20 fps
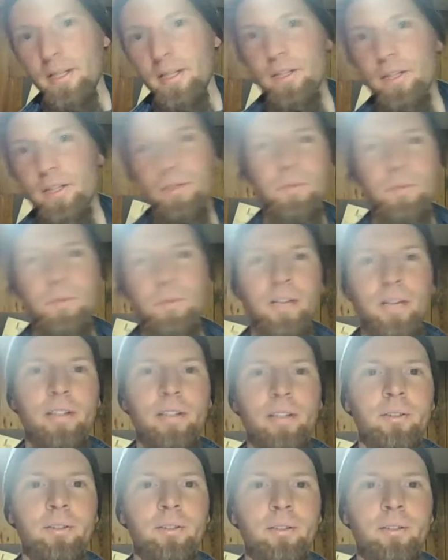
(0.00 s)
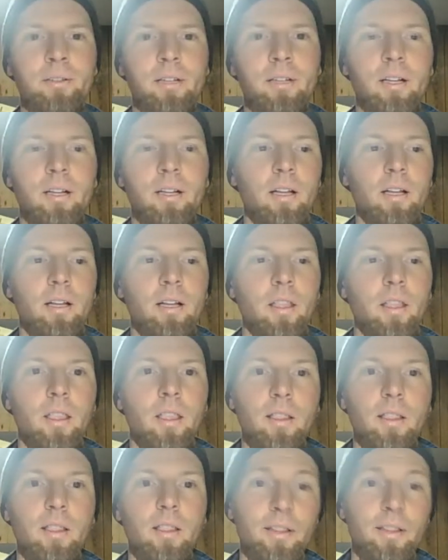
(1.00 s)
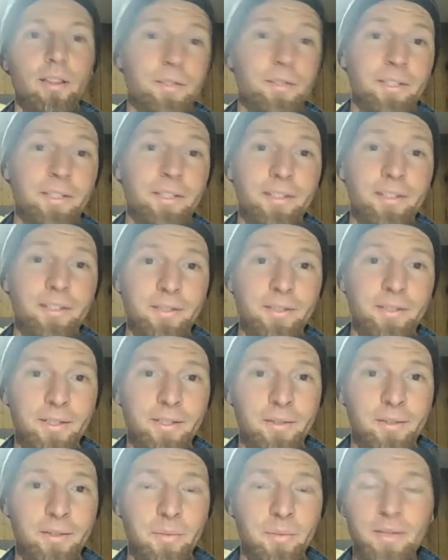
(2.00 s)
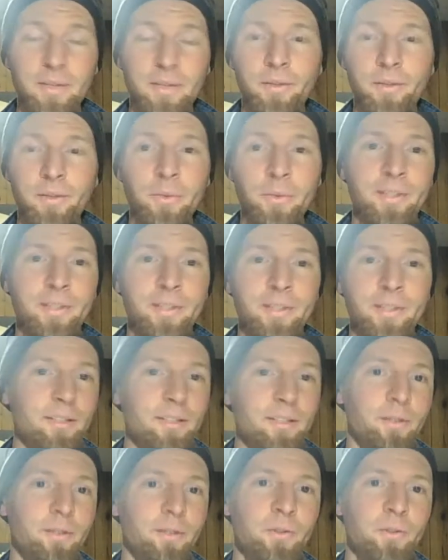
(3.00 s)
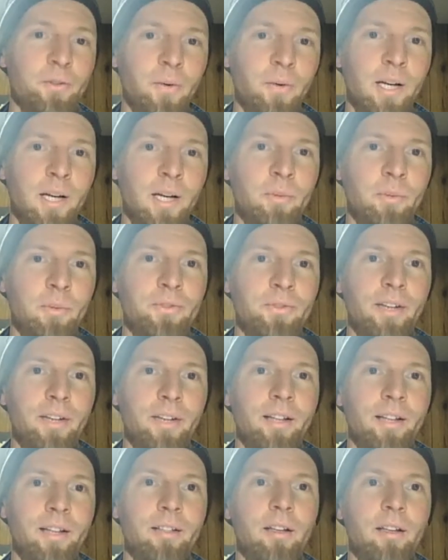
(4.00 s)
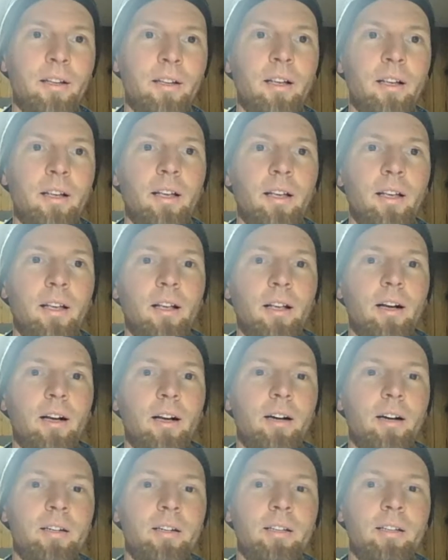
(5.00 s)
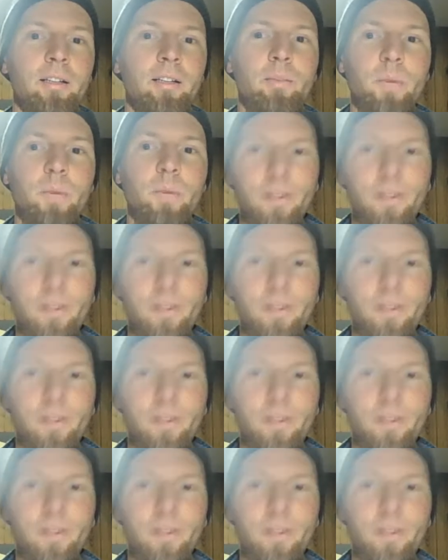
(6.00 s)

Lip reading: subsided, the CDC committed the ridiculous crime of saying, we can all